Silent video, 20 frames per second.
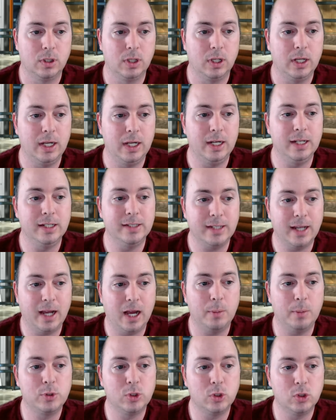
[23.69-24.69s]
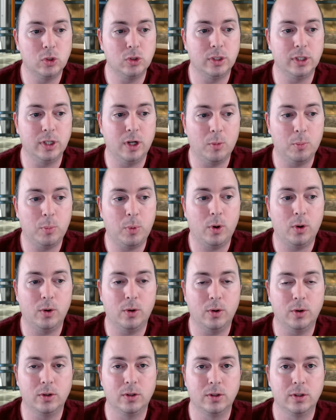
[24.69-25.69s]
It is absolutely on
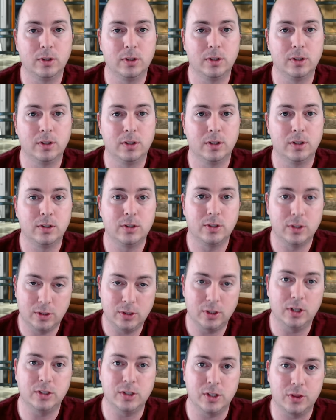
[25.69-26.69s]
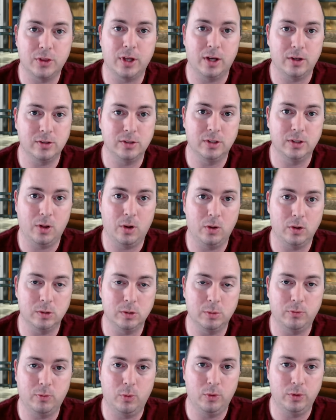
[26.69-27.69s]
par to touch $1,000
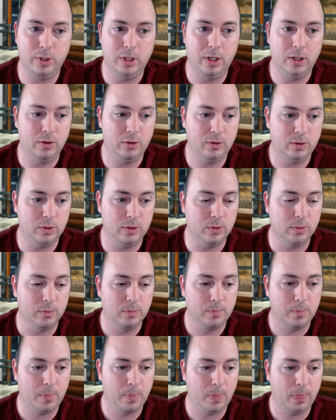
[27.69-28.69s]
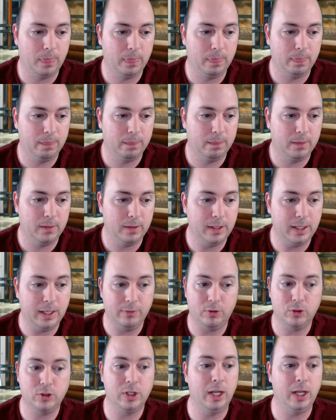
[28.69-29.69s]
before the end of the year. Give
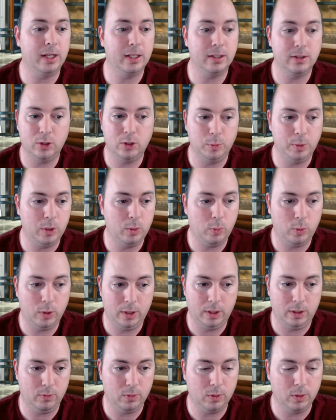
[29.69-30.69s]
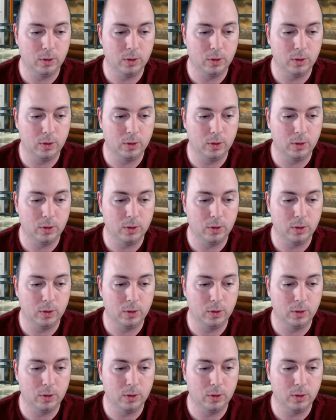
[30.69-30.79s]
or take a little bit, whatever.